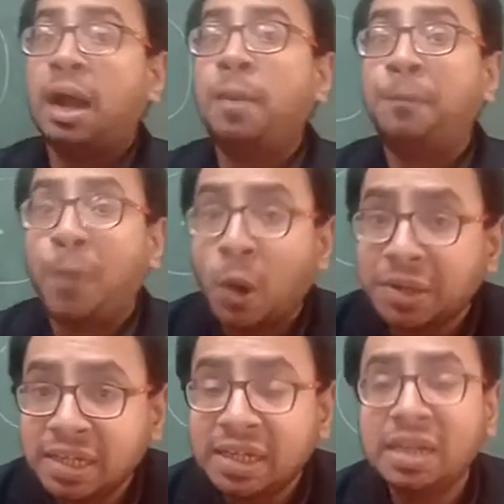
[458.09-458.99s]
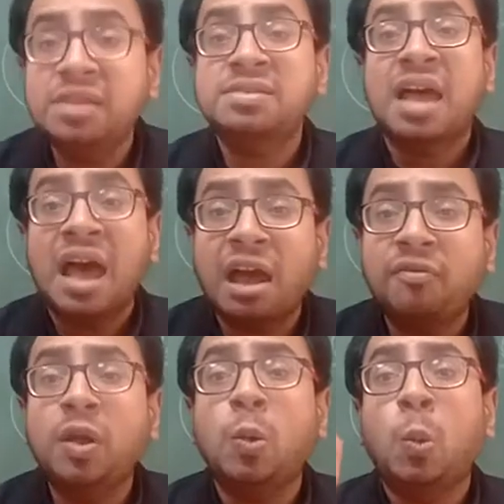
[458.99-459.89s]
a body is
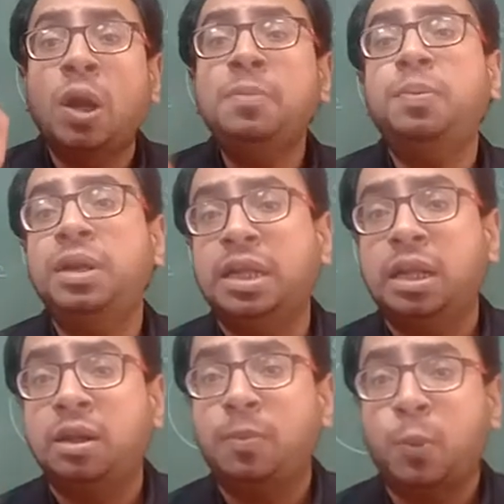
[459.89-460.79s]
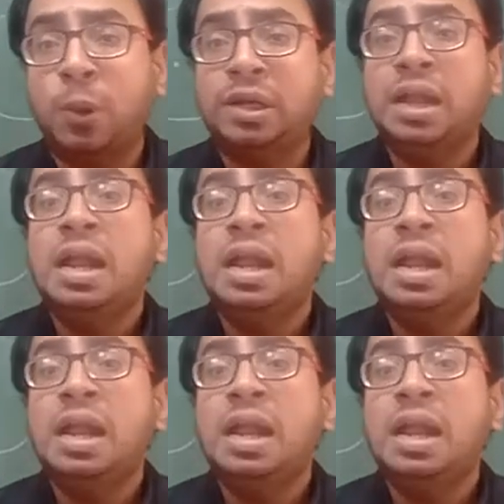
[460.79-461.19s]
having one particular point